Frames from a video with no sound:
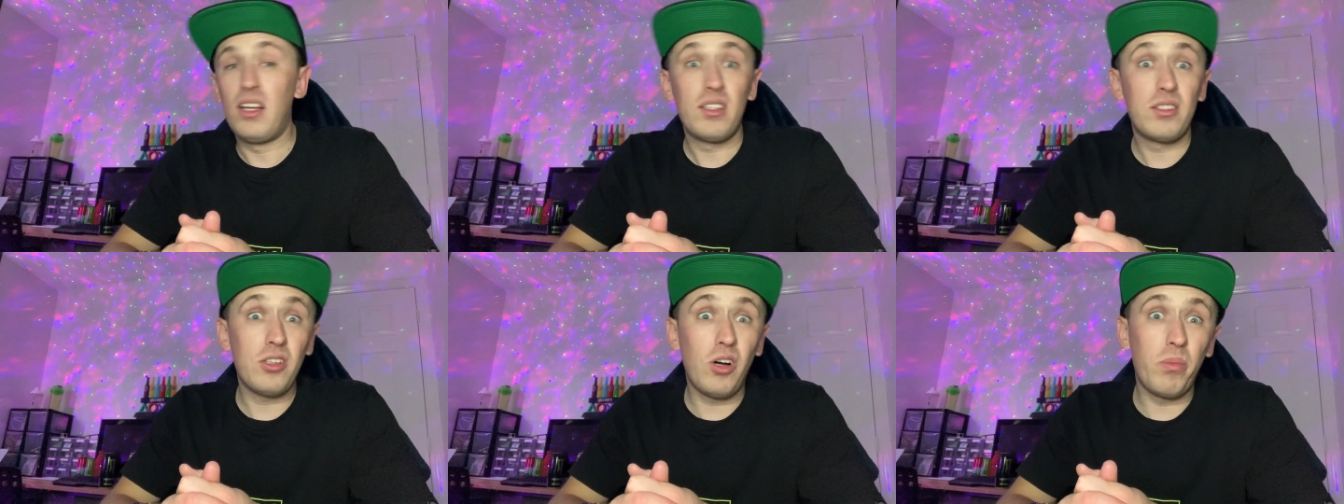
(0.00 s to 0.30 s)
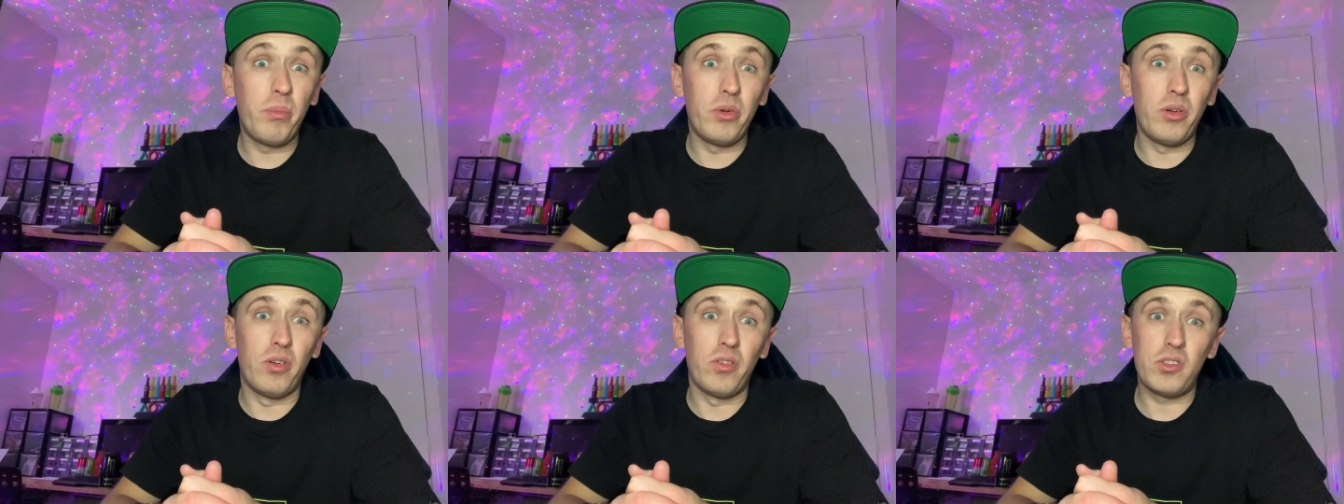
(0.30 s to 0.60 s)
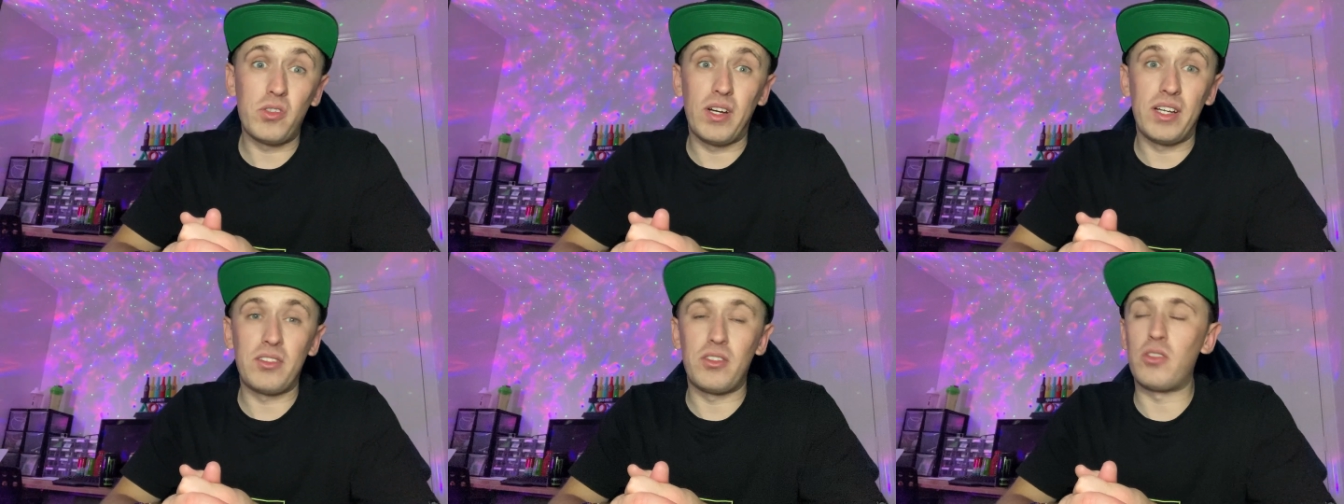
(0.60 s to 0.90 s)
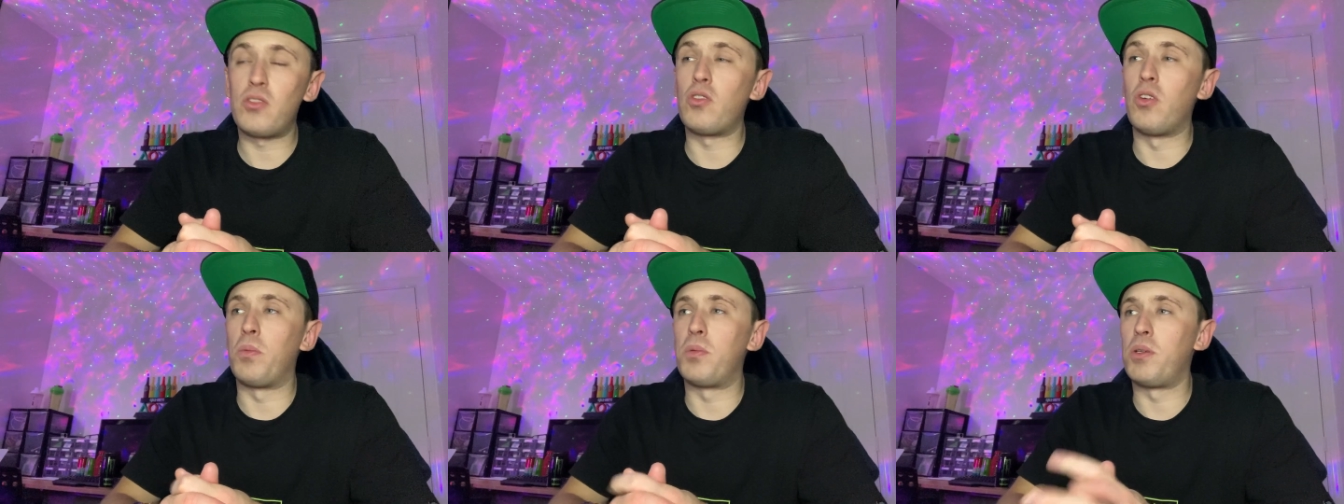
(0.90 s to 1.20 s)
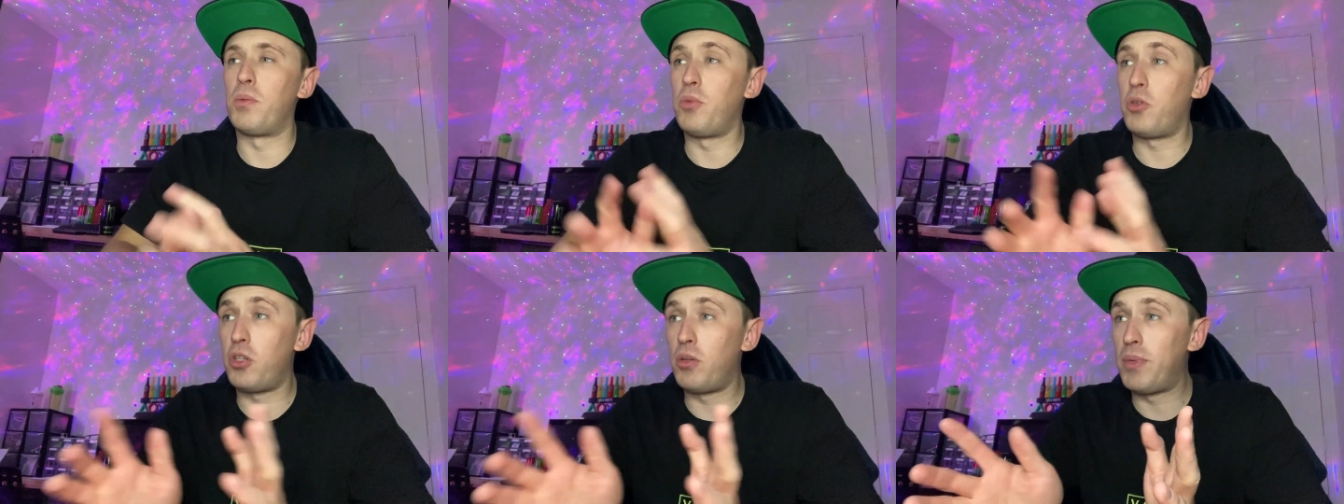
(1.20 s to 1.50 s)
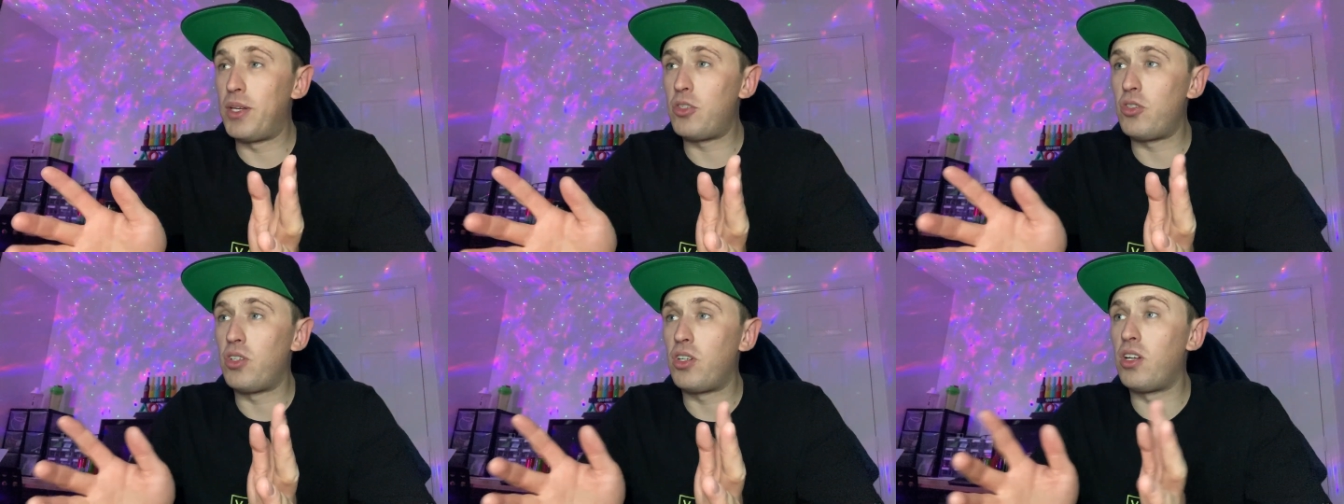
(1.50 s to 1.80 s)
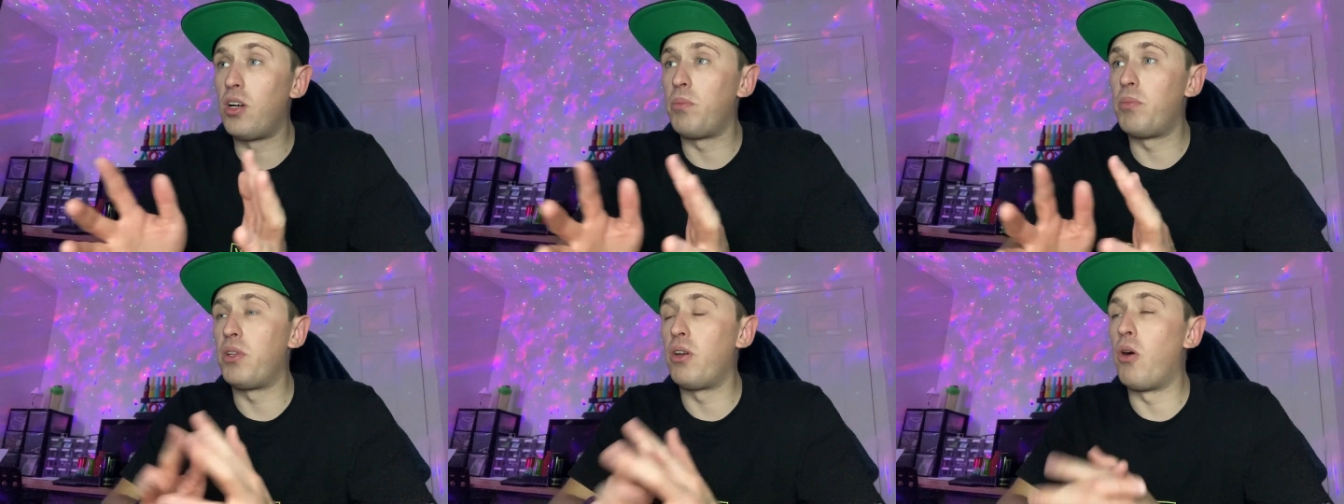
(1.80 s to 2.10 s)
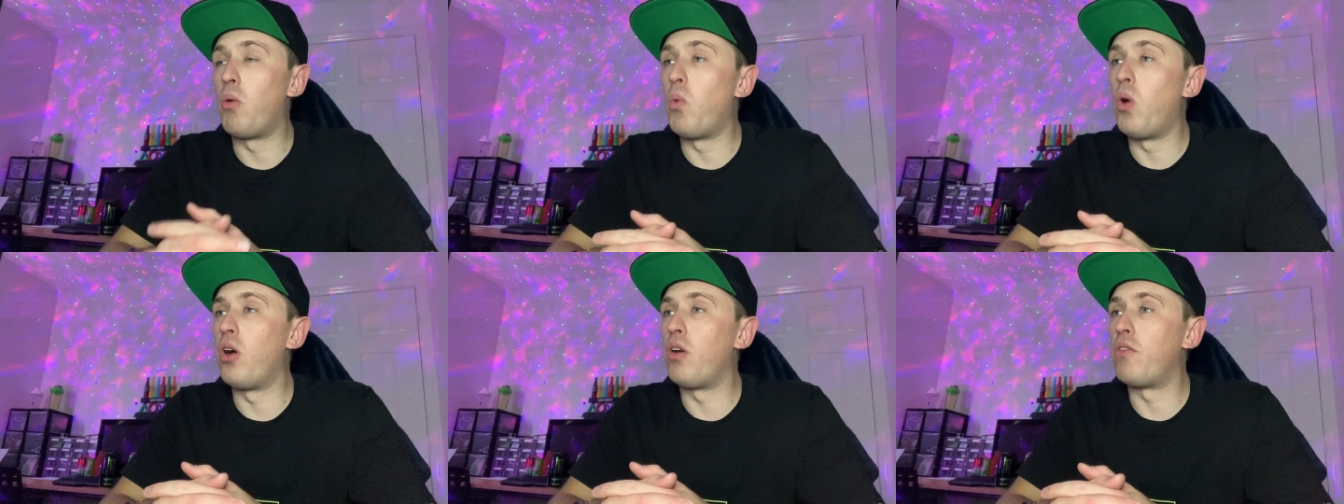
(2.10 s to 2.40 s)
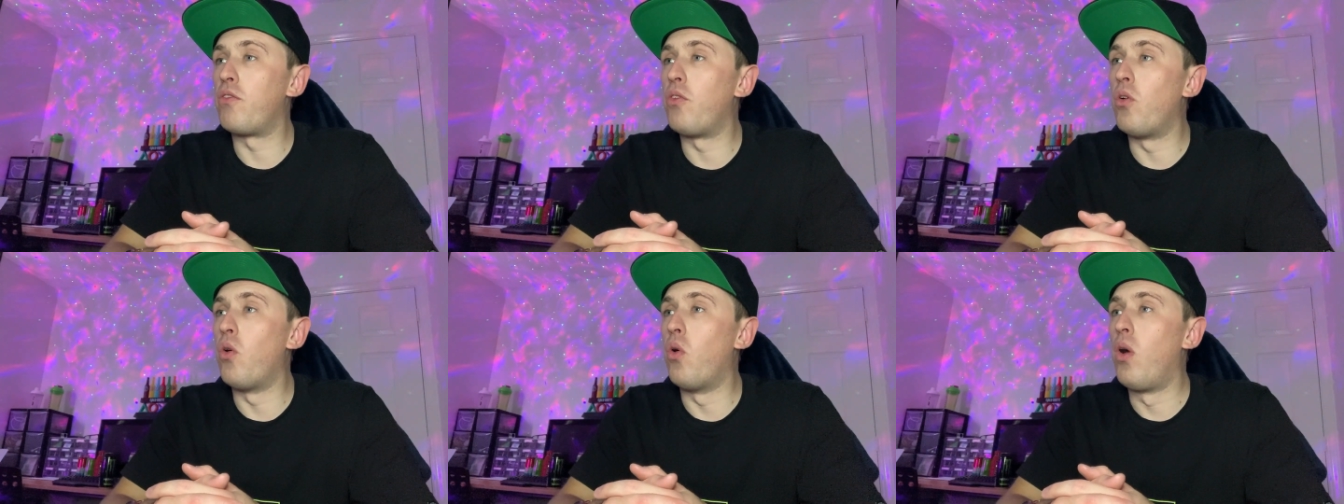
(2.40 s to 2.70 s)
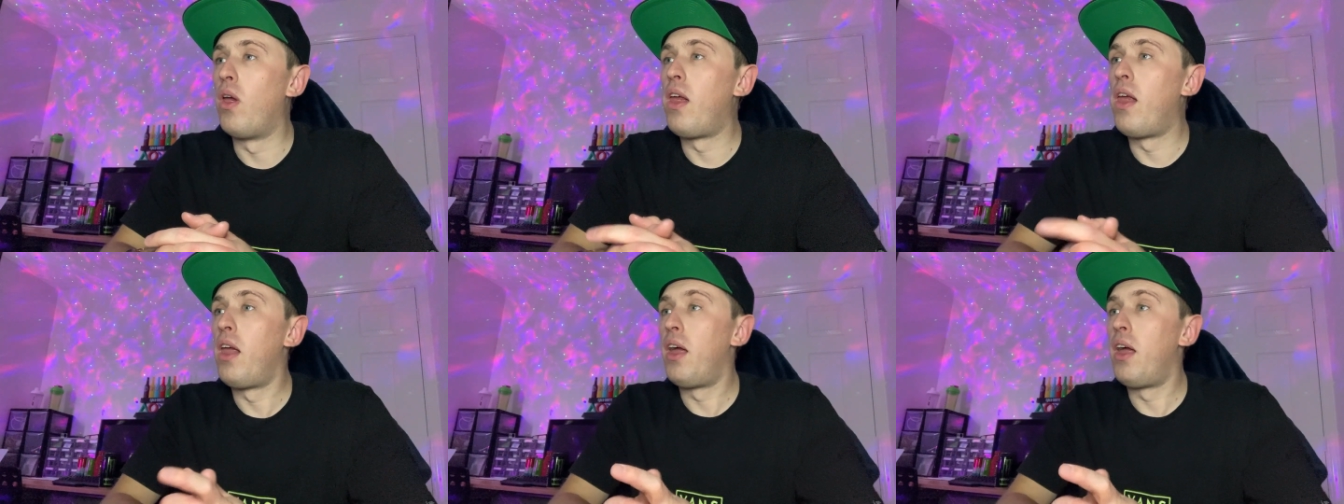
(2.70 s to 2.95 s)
told me off, so I had to stop. So I'm not going to mention the company I work for.